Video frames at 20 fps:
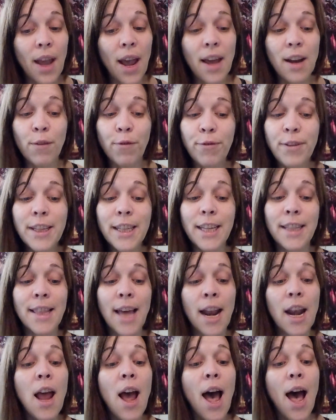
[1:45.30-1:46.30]
I had a feeling
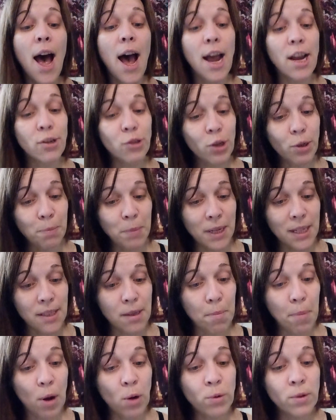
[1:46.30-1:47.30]
that I should be
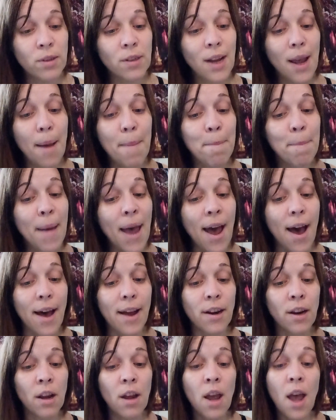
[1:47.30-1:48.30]
supposed
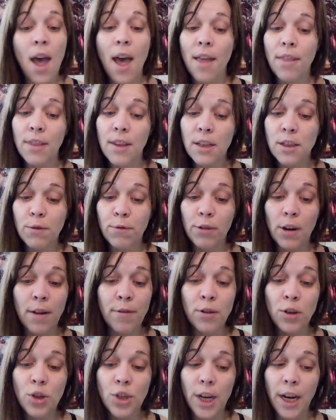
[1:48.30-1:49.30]
mad, and this
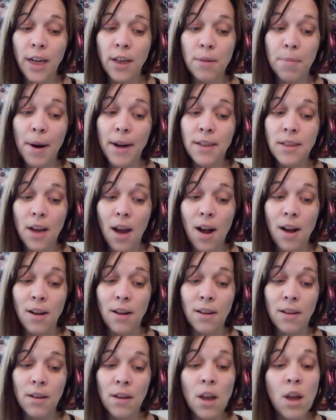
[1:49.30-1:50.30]
forever chained my
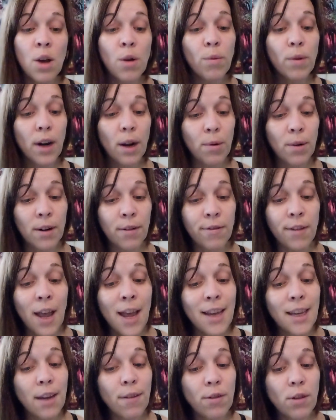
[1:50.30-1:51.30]
tongue when I would have
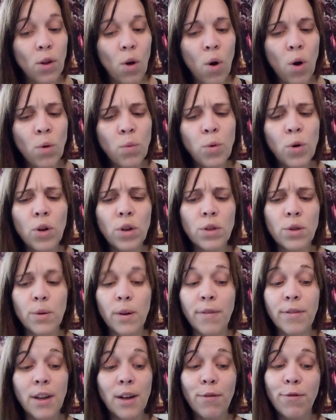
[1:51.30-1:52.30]
given the whole world to
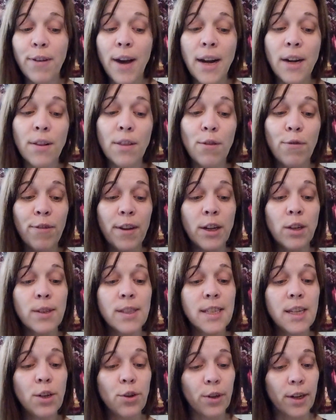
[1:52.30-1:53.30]
have confided the fatal
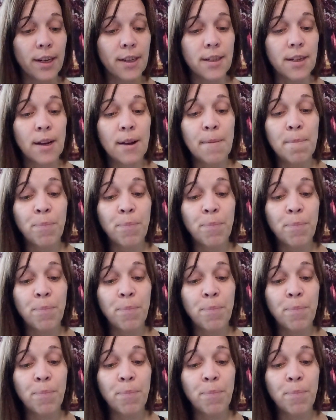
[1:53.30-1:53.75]
secret.